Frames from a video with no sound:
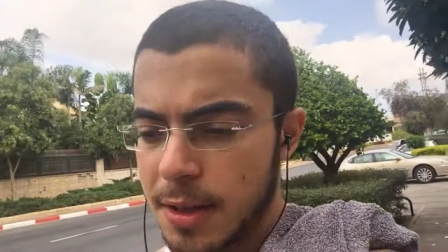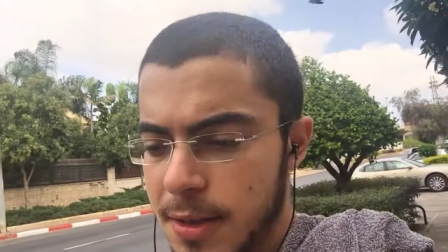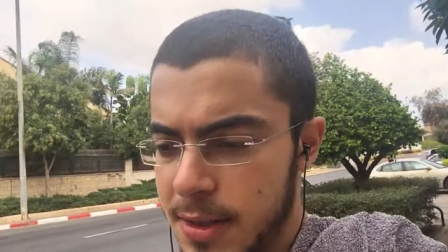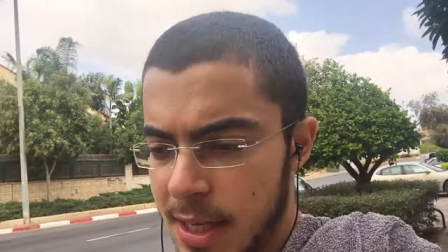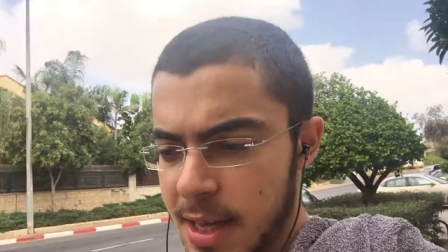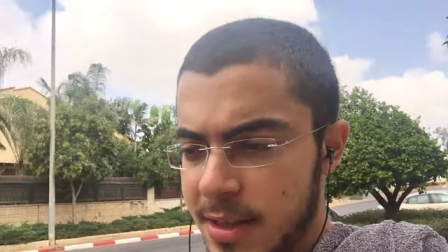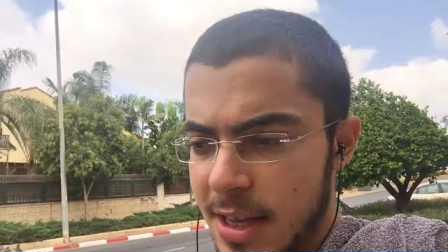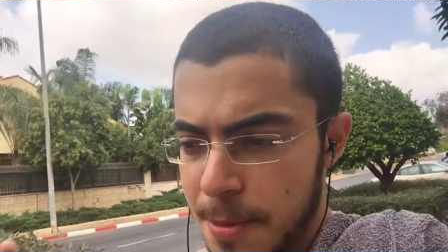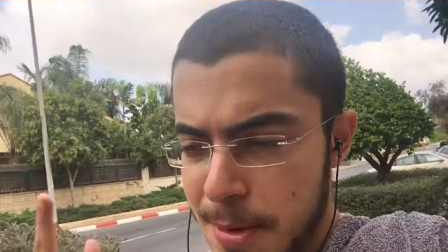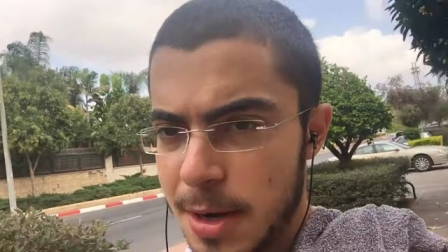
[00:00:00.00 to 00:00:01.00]
set
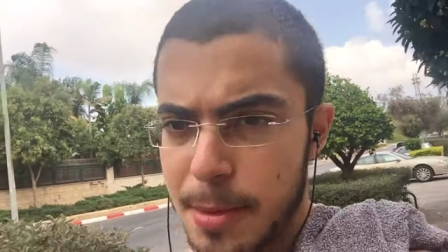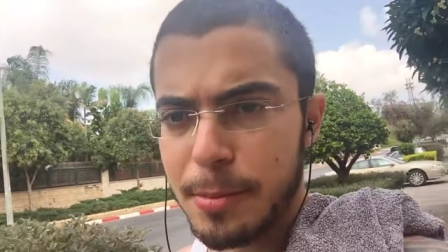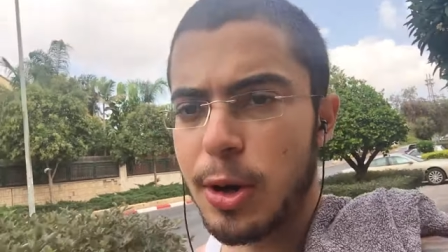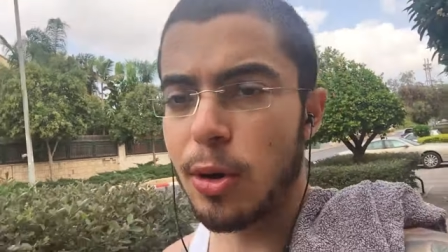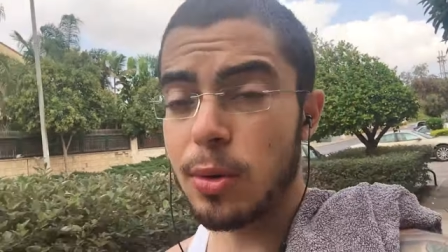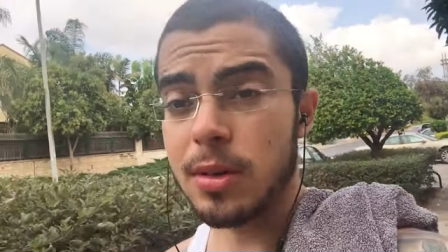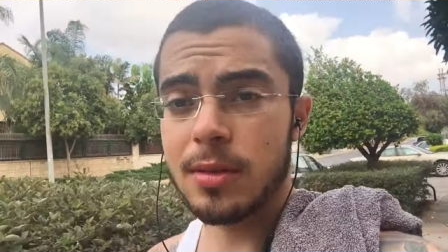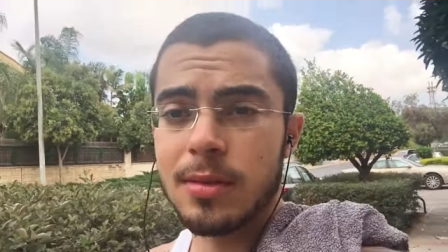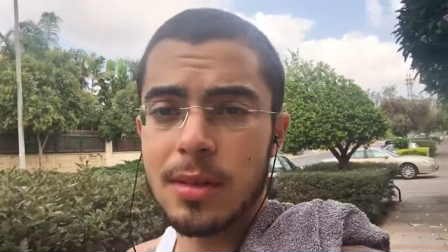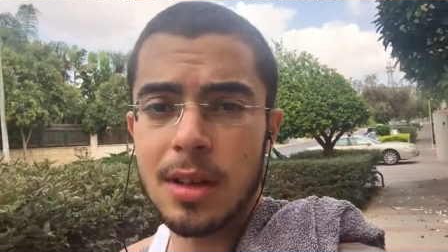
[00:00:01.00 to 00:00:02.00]
a minimum goal.
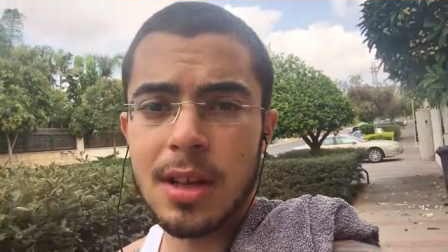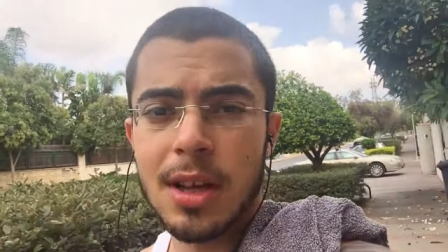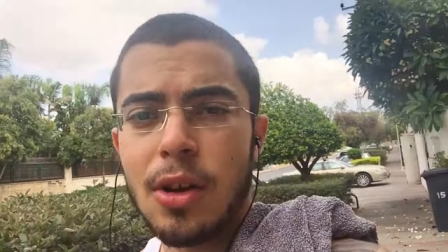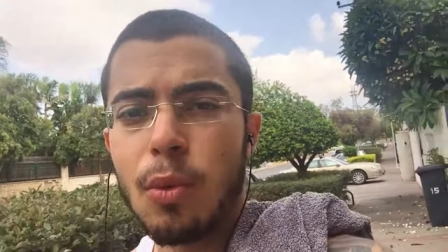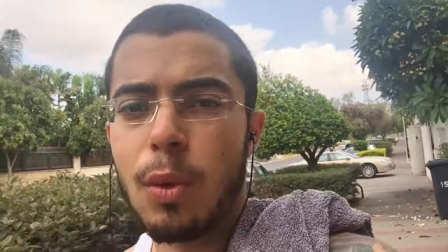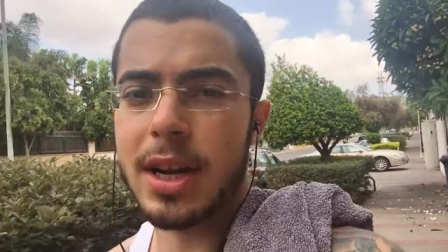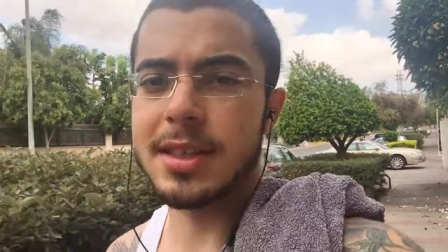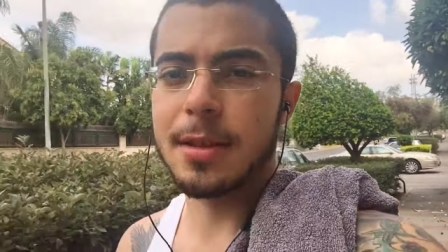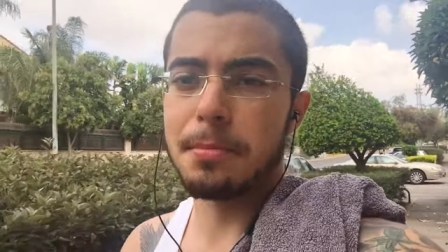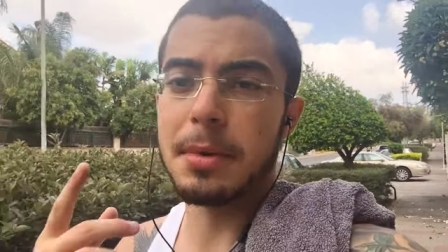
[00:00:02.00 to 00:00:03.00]
What
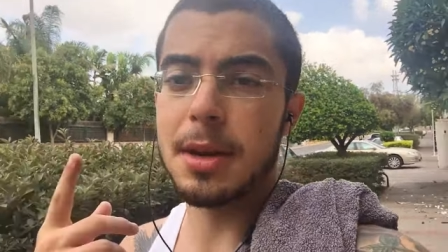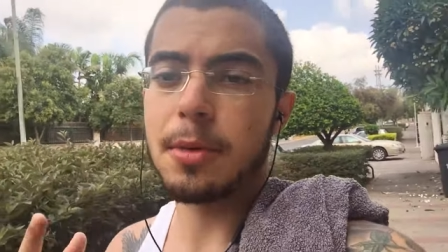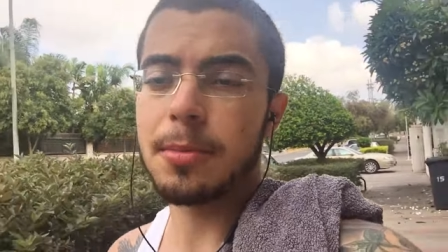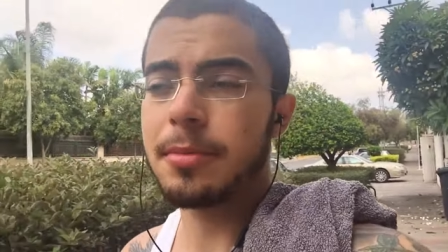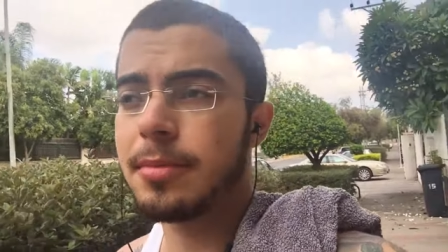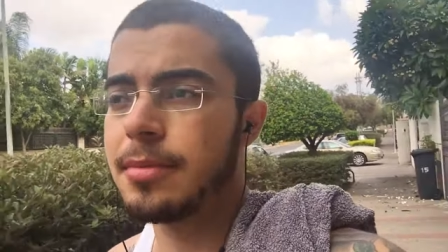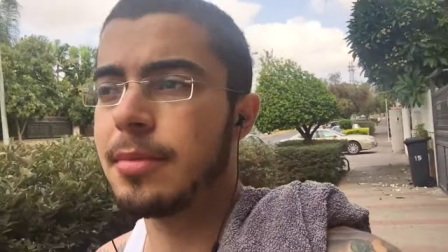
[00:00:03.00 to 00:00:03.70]
is the minimum